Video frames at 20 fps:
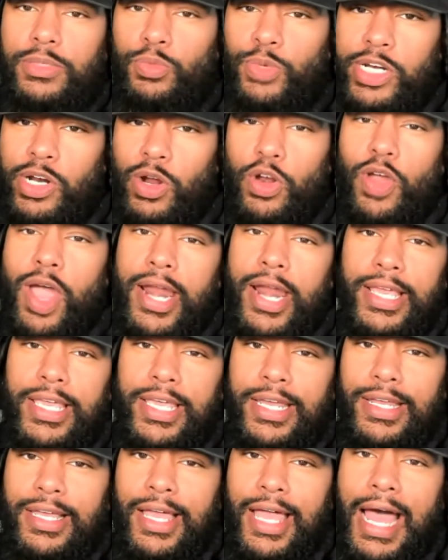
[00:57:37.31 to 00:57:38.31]
We don't know how to
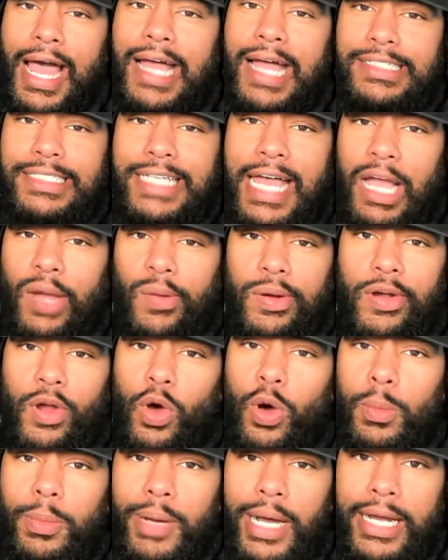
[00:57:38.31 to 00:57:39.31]
get in contact with
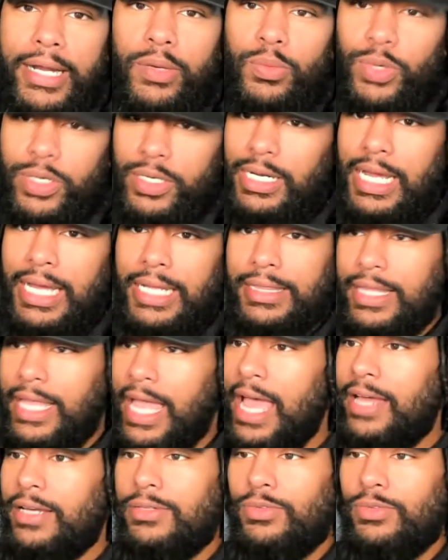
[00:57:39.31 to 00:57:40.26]
nobody. We're not that.